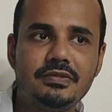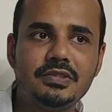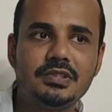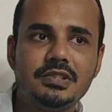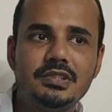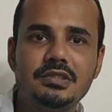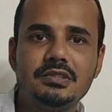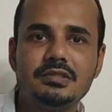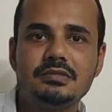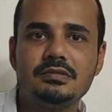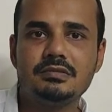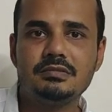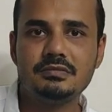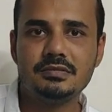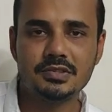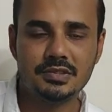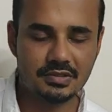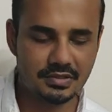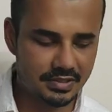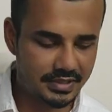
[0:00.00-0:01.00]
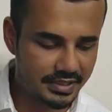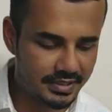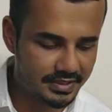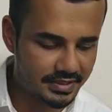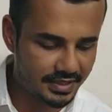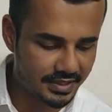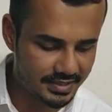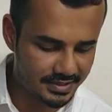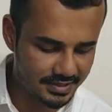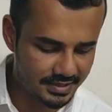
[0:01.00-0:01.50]

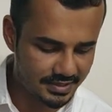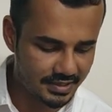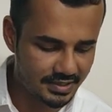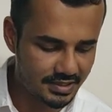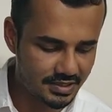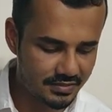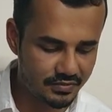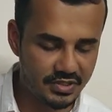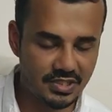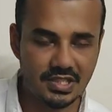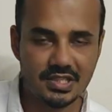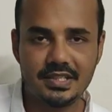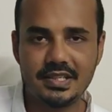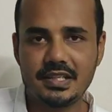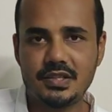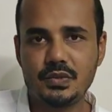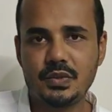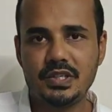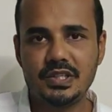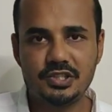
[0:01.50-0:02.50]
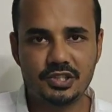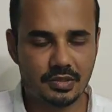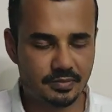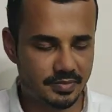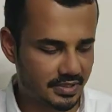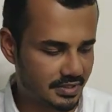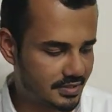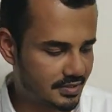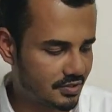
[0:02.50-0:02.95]
full-length essays, which are like 20 topics.